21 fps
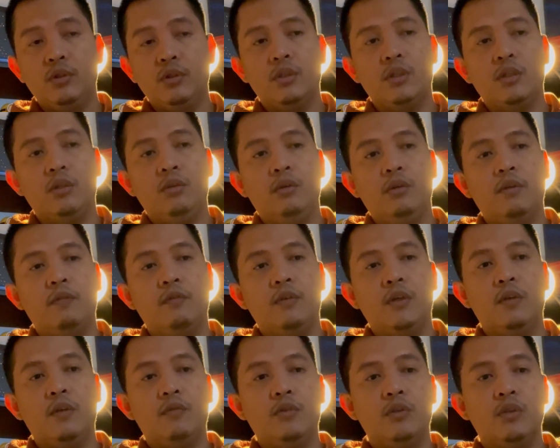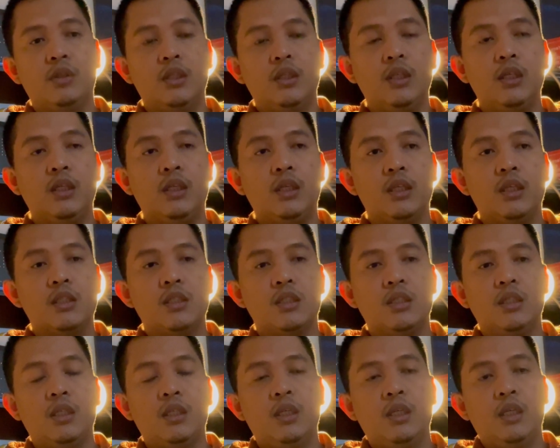If you think it's
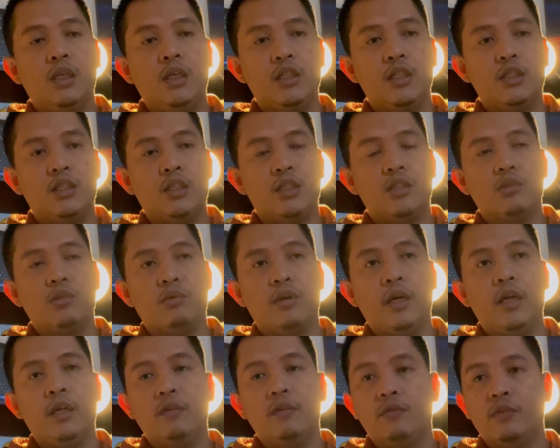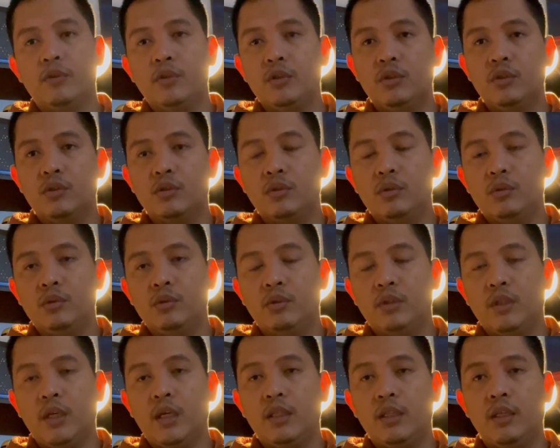just right for you to
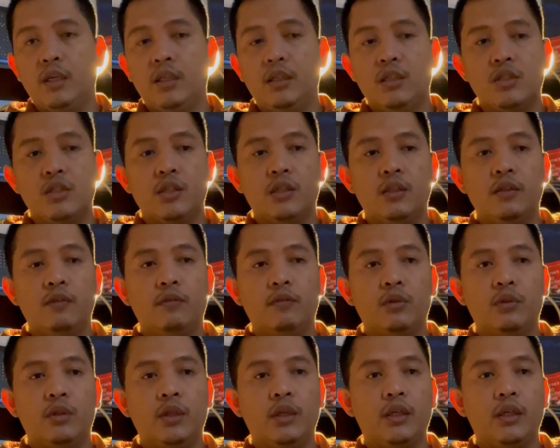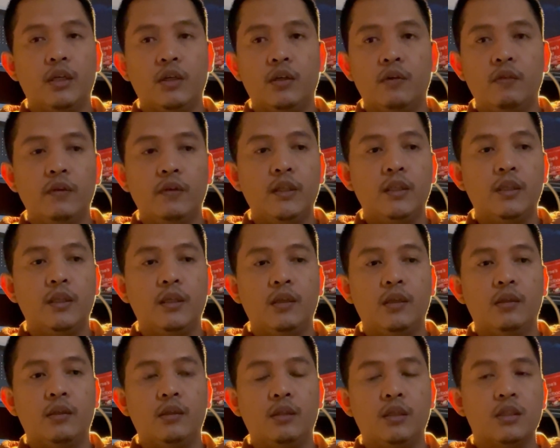take the initiative to take care of it,
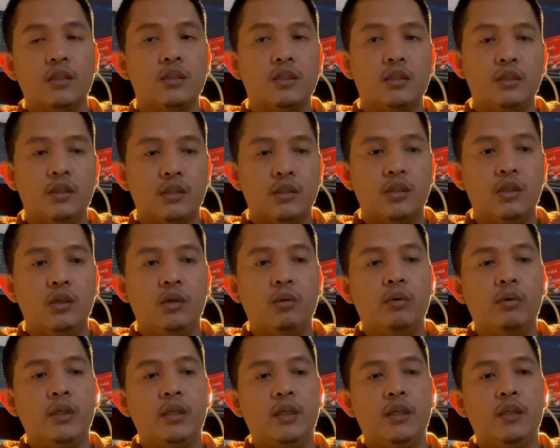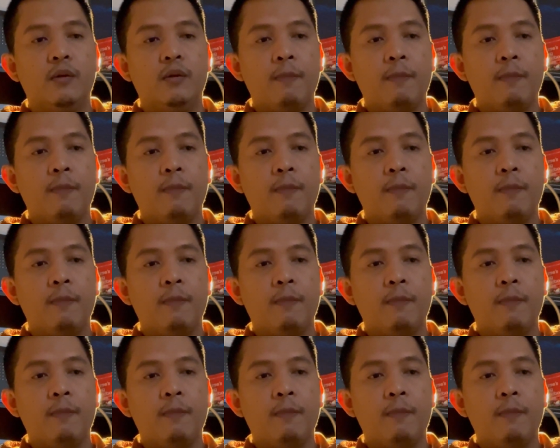then just go with it.